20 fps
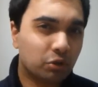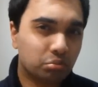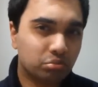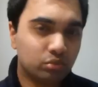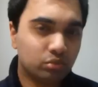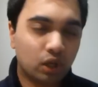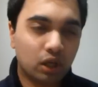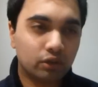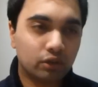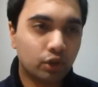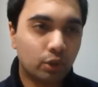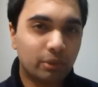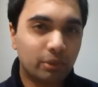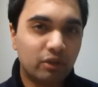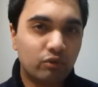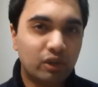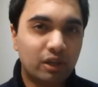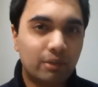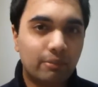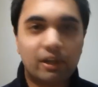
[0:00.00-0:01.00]
Well, nobody
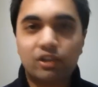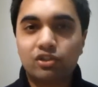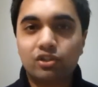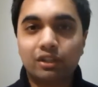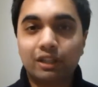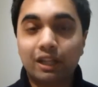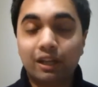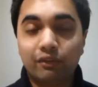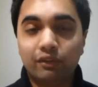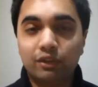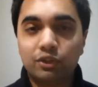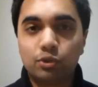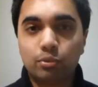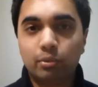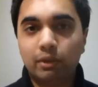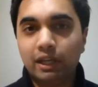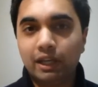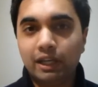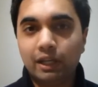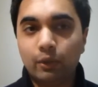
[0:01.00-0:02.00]
really mentioned anything to
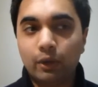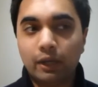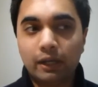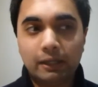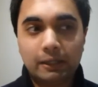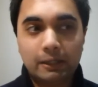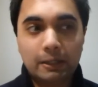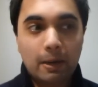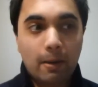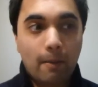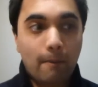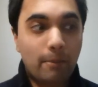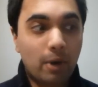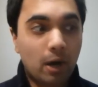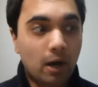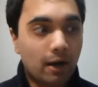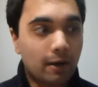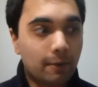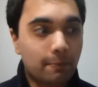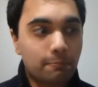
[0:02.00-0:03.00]
me anyway.
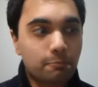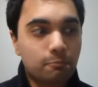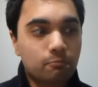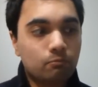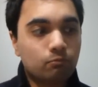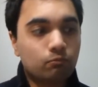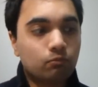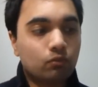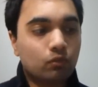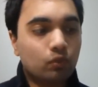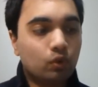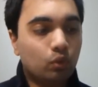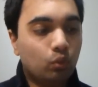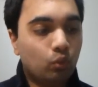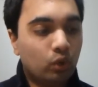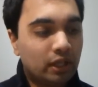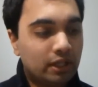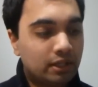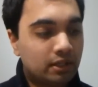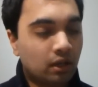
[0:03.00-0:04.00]
But
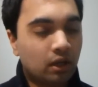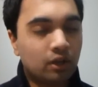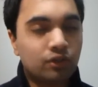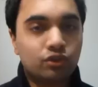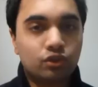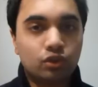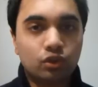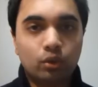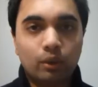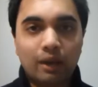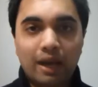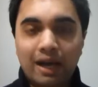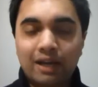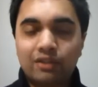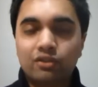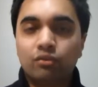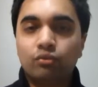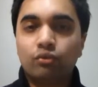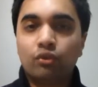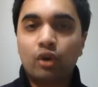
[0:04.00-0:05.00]
what it does do, it has
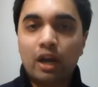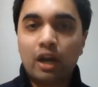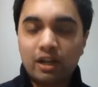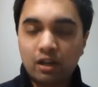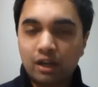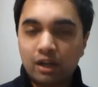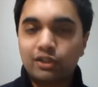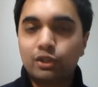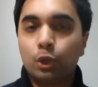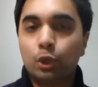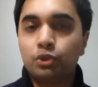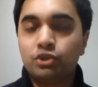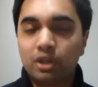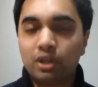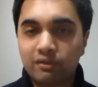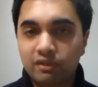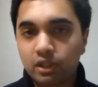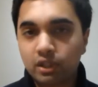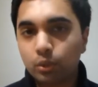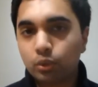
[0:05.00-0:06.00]
a very nice
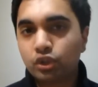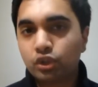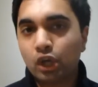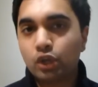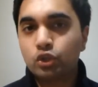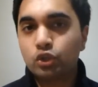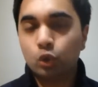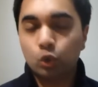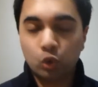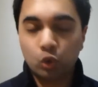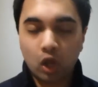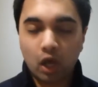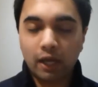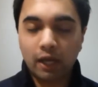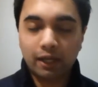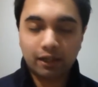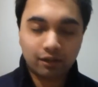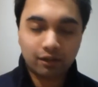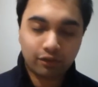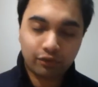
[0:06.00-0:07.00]
longevity, which I do
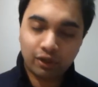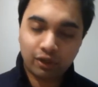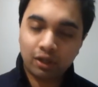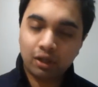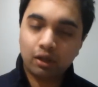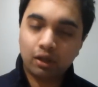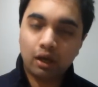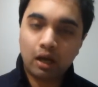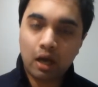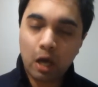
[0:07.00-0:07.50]
like. Nothing